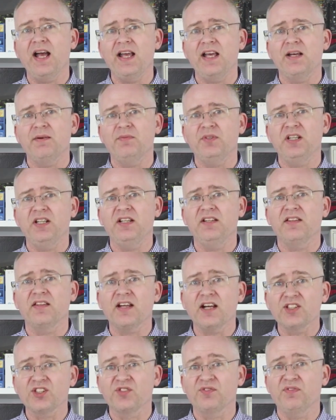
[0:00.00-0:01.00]
AMD
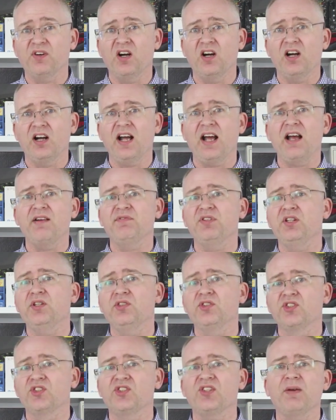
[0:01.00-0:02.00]
thus far have
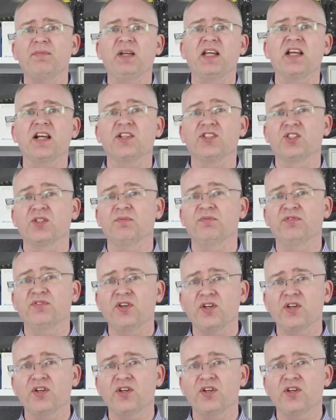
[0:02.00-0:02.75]
used semi-custom